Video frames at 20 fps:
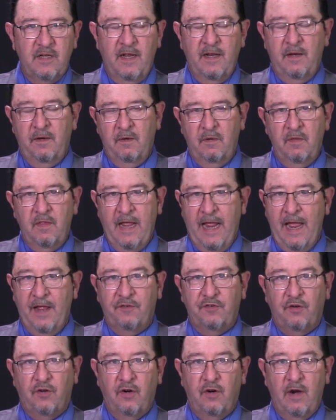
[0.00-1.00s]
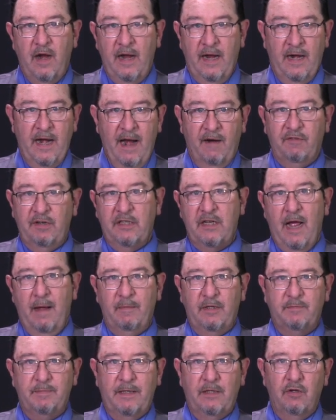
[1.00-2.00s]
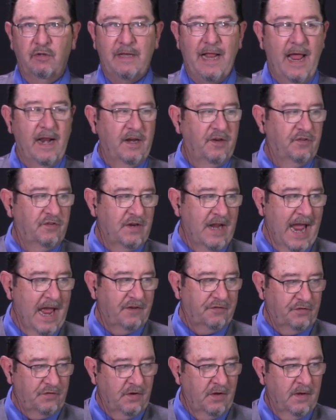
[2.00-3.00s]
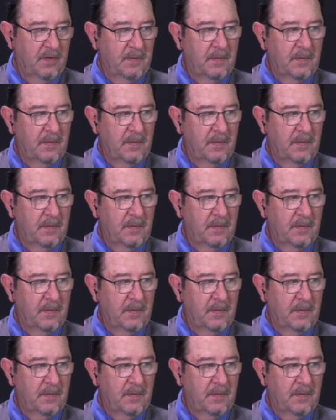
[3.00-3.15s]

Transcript: And the answer in every time it's been looked at is yes.